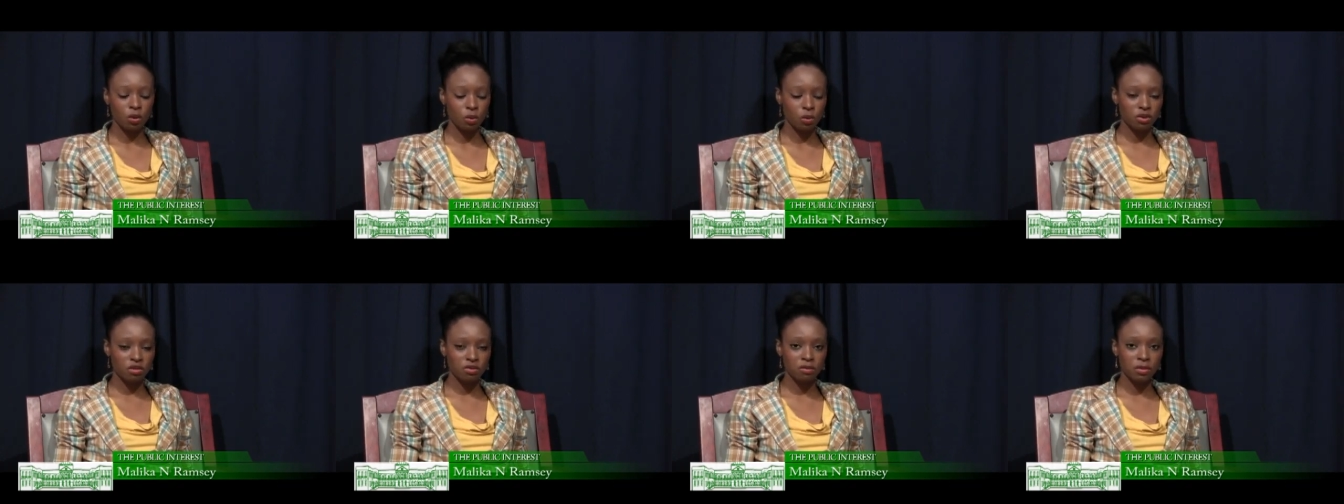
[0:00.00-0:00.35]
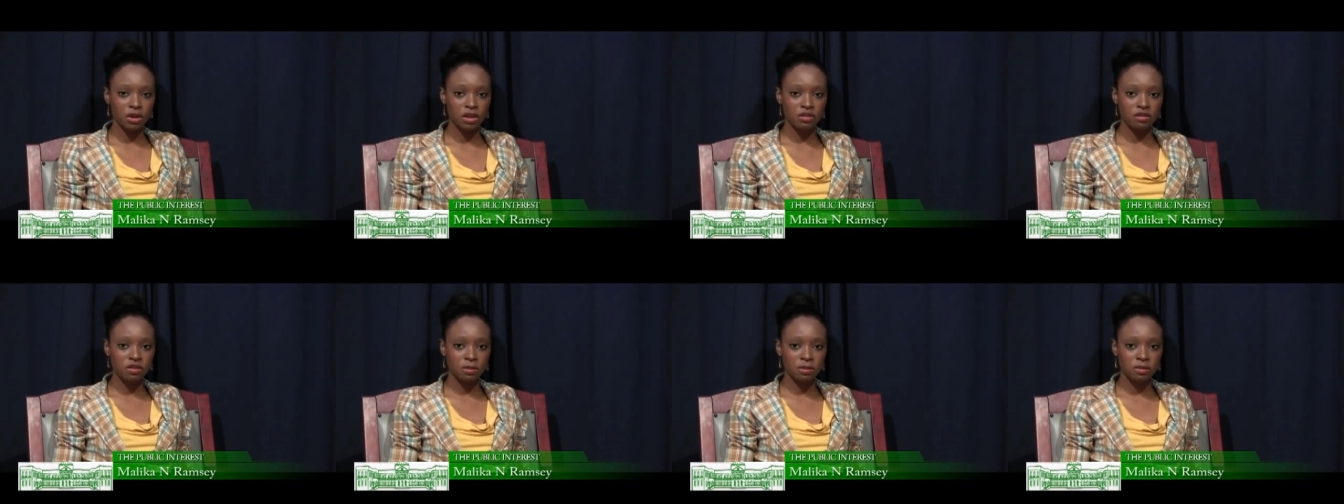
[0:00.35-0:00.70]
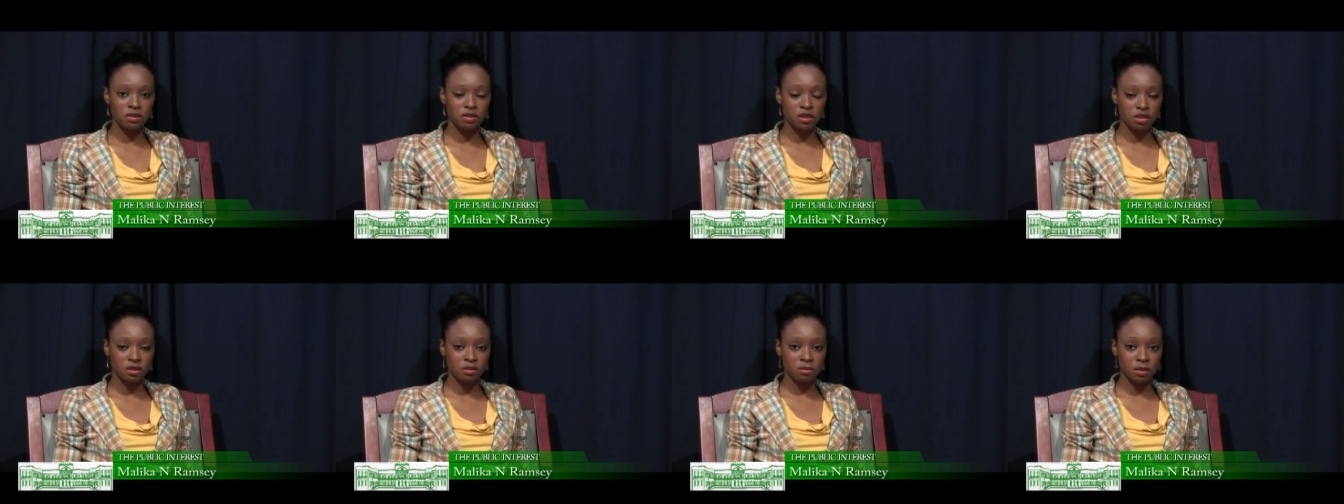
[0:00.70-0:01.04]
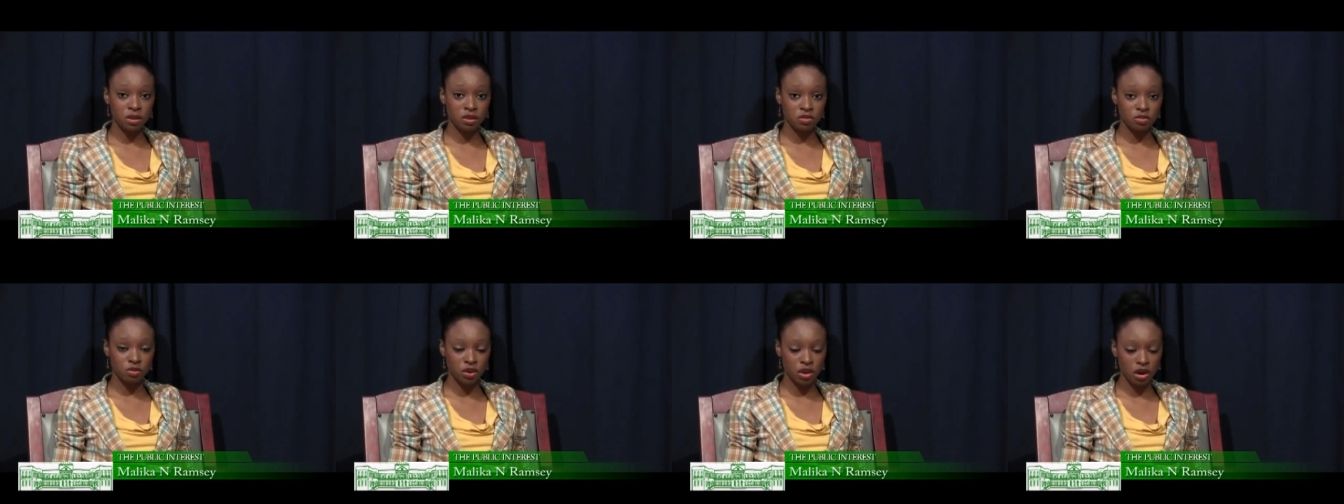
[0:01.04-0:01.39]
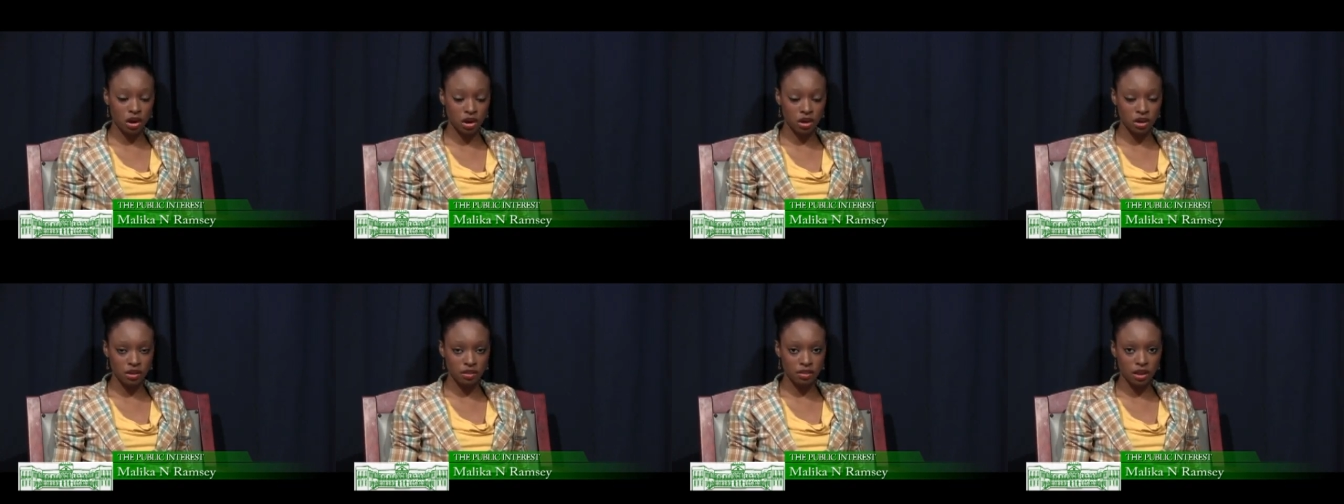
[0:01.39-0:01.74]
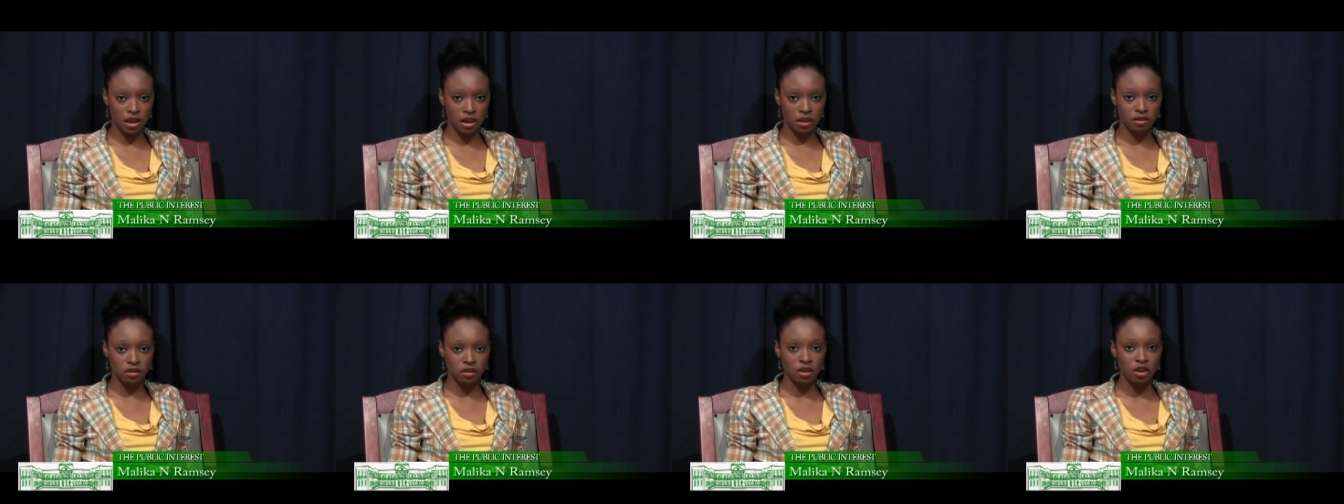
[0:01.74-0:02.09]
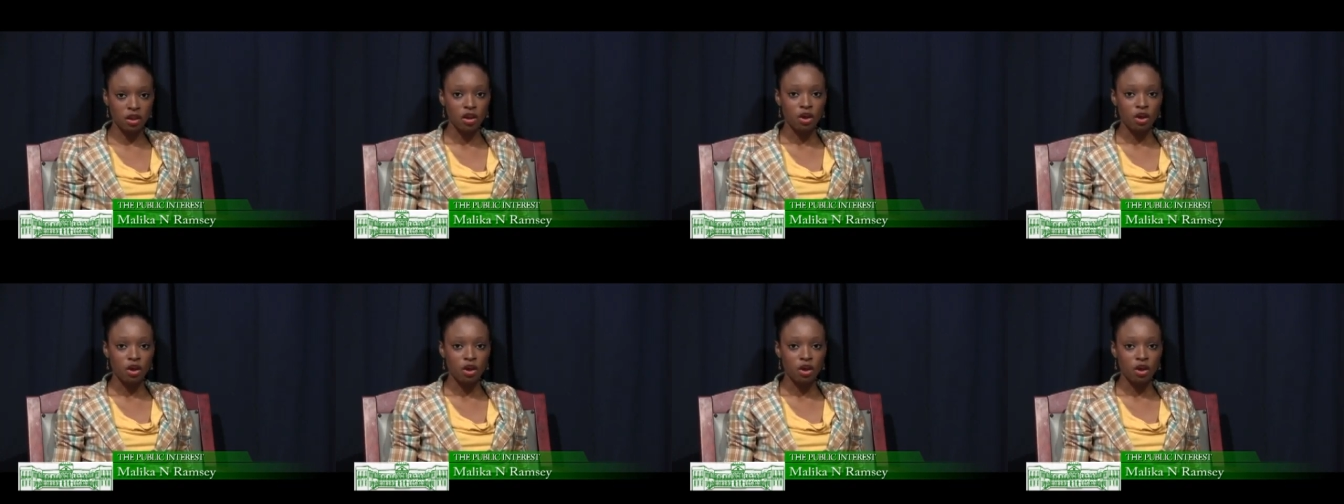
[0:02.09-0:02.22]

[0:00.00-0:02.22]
would have made some statements regarding that.